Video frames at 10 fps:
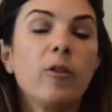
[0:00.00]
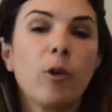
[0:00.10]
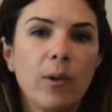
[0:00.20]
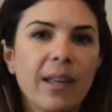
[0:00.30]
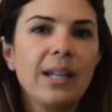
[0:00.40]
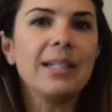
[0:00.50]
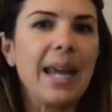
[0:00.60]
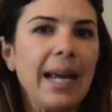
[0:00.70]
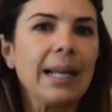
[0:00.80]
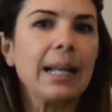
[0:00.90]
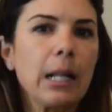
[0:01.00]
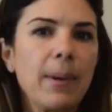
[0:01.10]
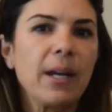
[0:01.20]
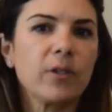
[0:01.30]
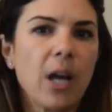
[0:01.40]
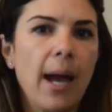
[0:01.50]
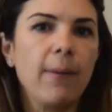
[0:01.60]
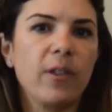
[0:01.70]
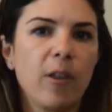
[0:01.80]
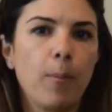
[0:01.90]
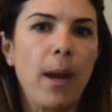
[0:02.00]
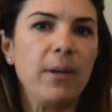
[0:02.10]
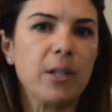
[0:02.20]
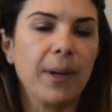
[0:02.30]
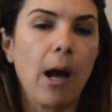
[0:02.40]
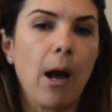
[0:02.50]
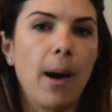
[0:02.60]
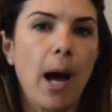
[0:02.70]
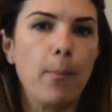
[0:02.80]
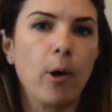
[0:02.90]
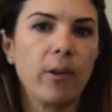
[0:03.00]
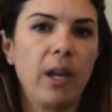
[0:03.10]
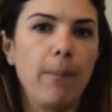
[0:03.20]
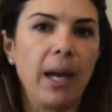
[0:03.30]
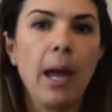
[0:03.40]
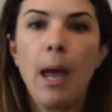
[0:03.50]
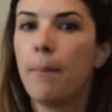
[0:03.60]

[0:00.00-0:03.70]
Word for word: So it's going to take a little bit of time for this baby to become hypoxemic,